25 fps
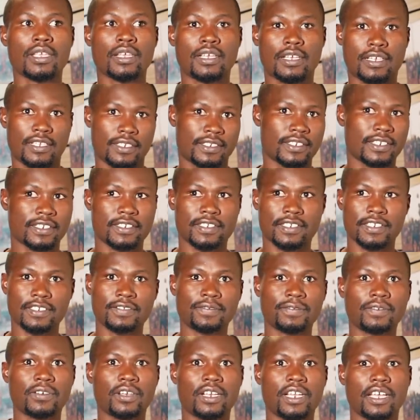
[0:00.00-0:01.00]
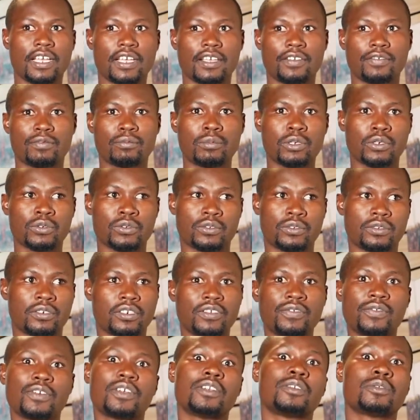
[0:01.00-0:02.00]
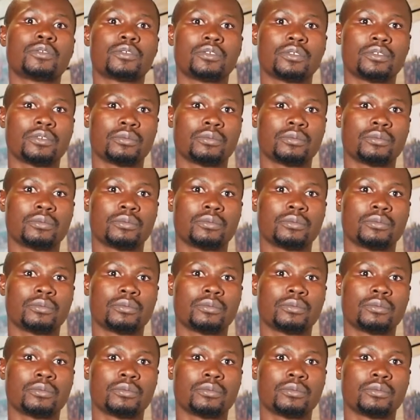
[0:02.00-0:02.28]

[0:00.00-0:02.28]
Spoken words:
a successful life, because different